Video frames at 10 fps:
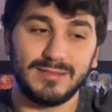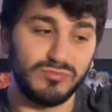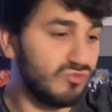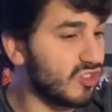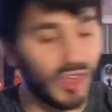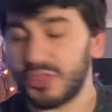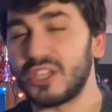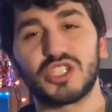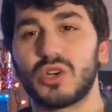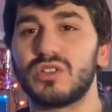Nothing
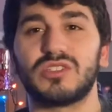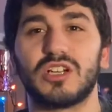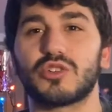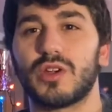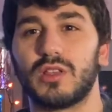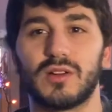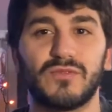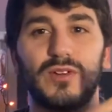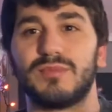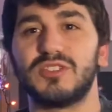showed us in the trailer
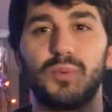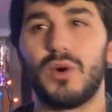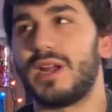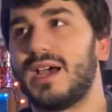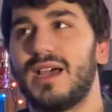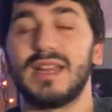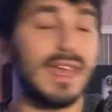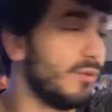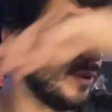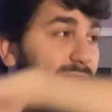from this point on,
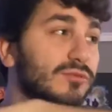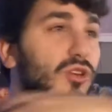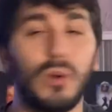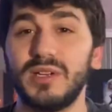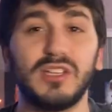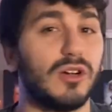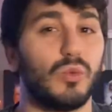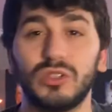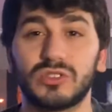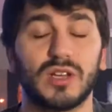and we have no idea
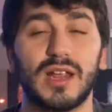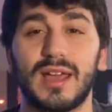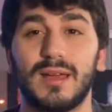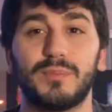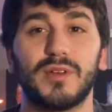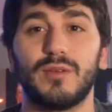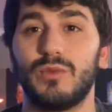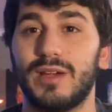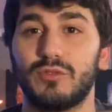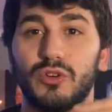what's going to happen.
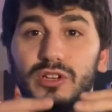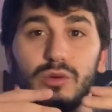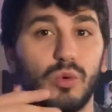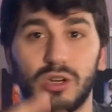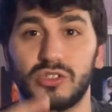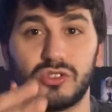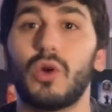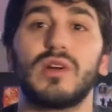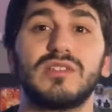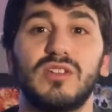We have no idea where the
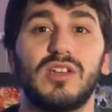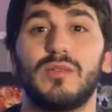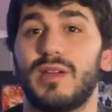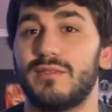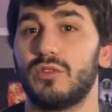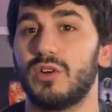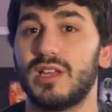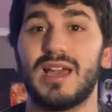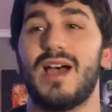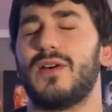story is leading. We have no idea
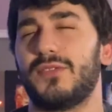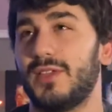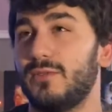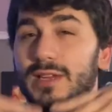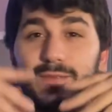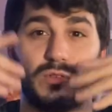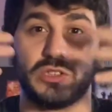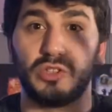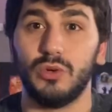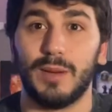how. I think we have only
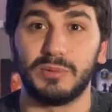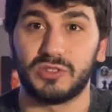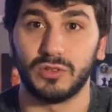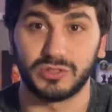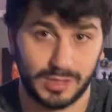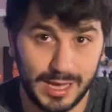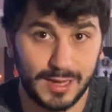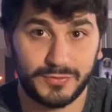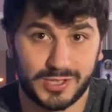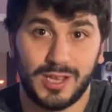2 episodes
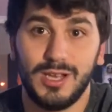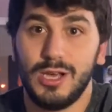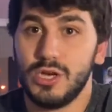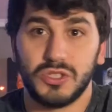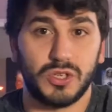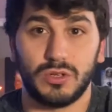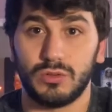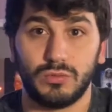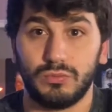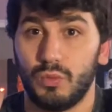left.
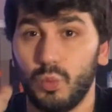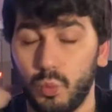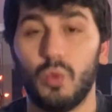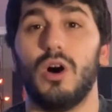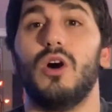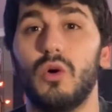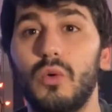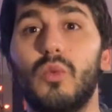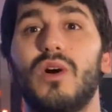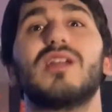So, whoa,
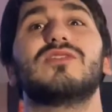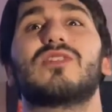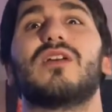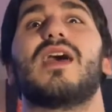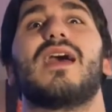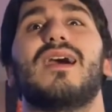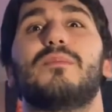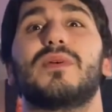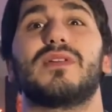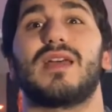what is going to
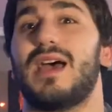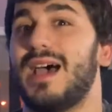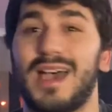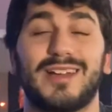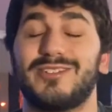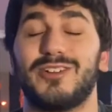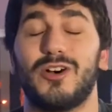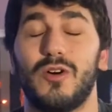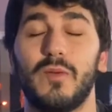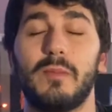happen? I don't
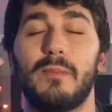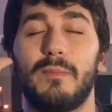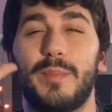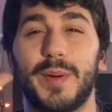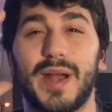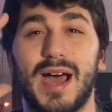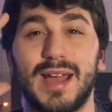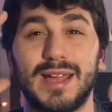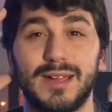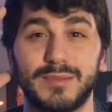know, but I
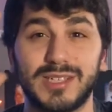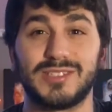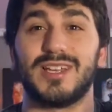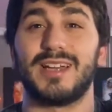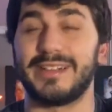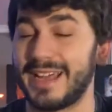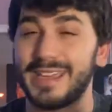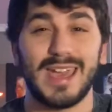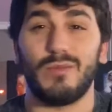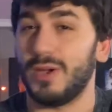am excited. I
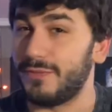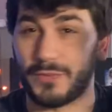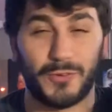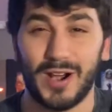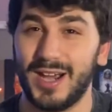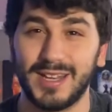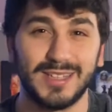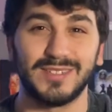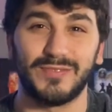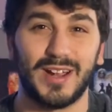can't wait for Friday
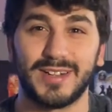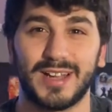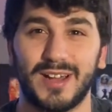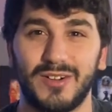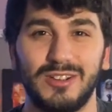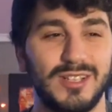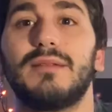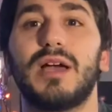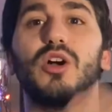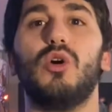to find out.
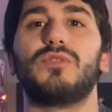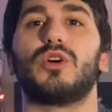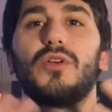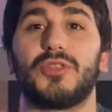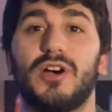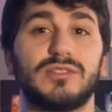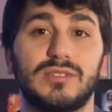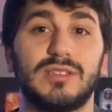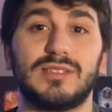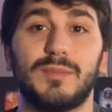My overall thoughts of
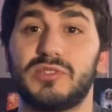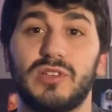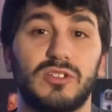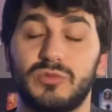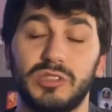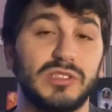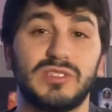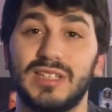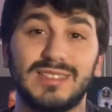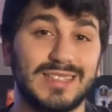this episode is what you could
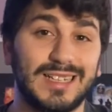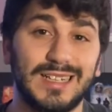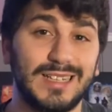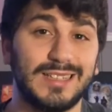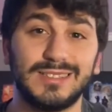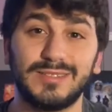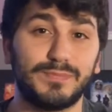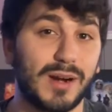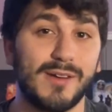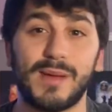say is that it is
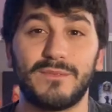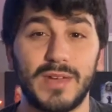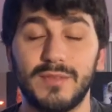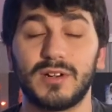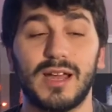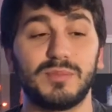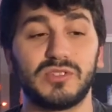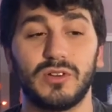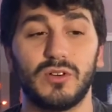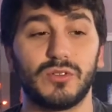probably my favorite
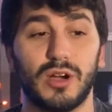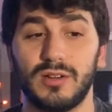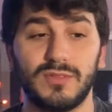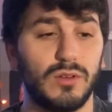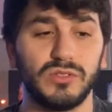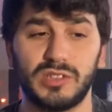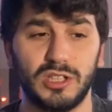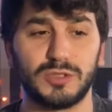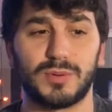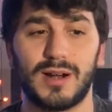episode of the whole
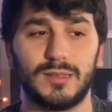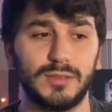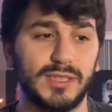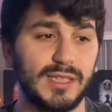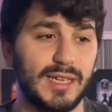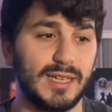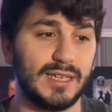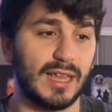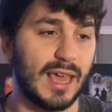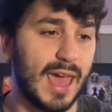series, probably.
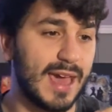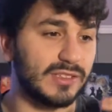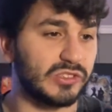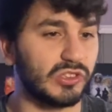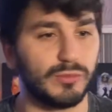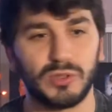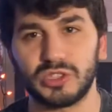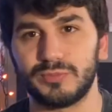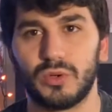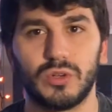It adds so much
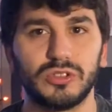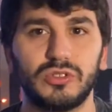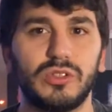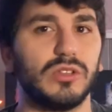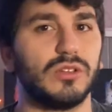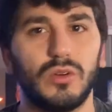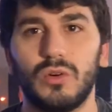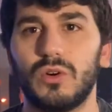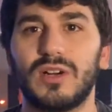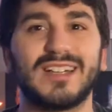more to the
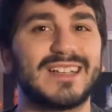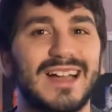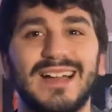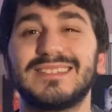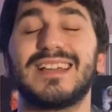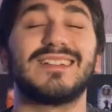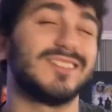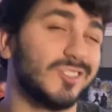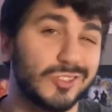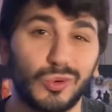lore and content
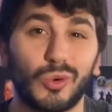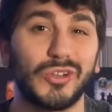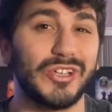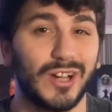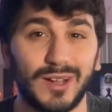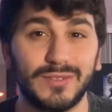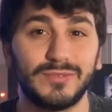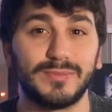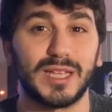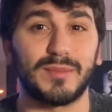and story of
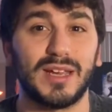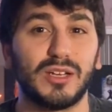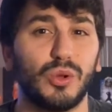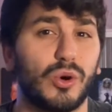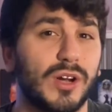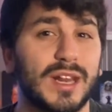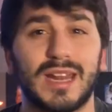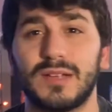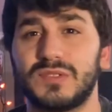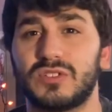The Mandalorian and
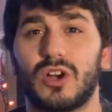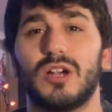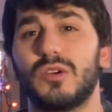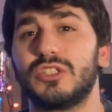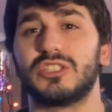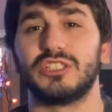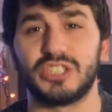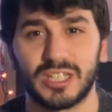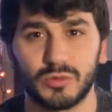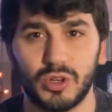of Star Wars in
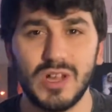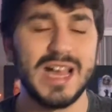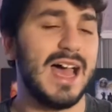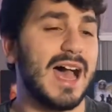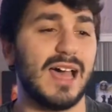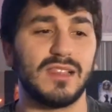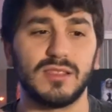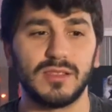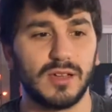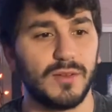general. I
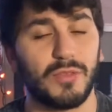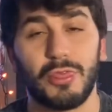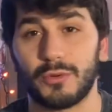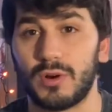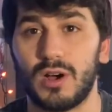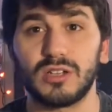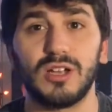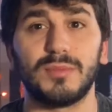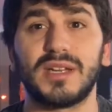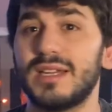love Thrawn
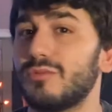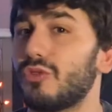coming in.